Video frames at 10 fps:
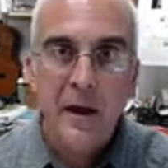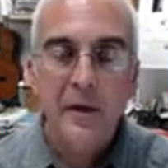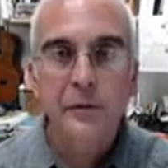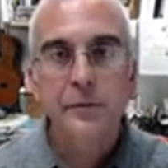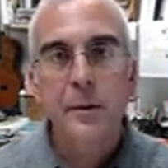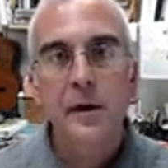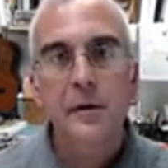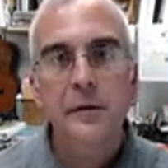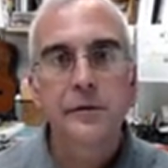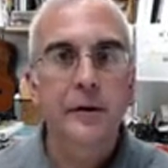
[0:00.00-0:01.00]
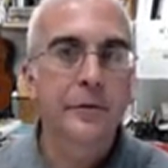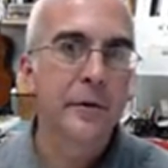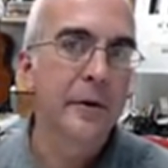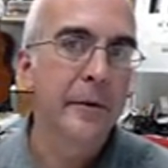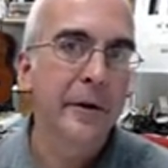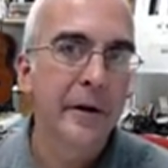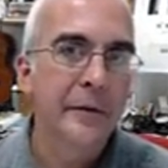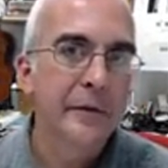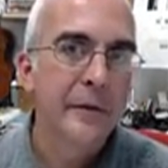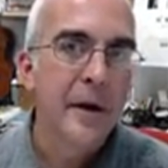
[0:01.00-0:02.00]
and the spinal accessory
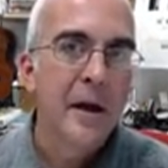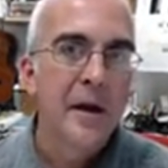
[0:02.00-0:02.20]
nucleus.